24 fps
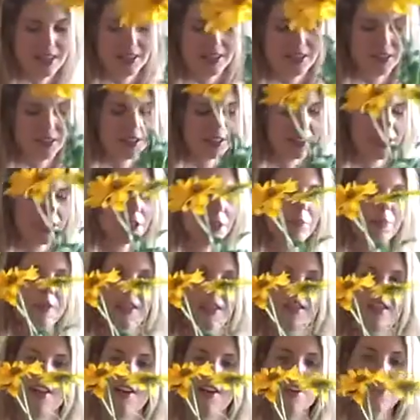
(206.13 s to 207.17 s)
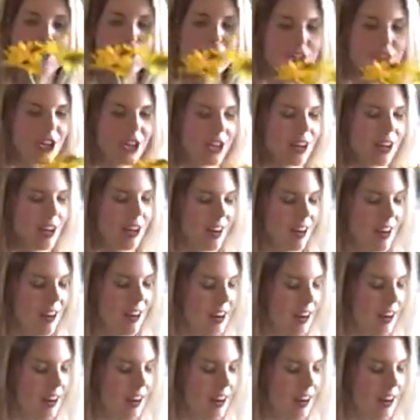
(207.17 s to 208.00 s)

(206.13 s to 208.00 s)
that are a little bit larger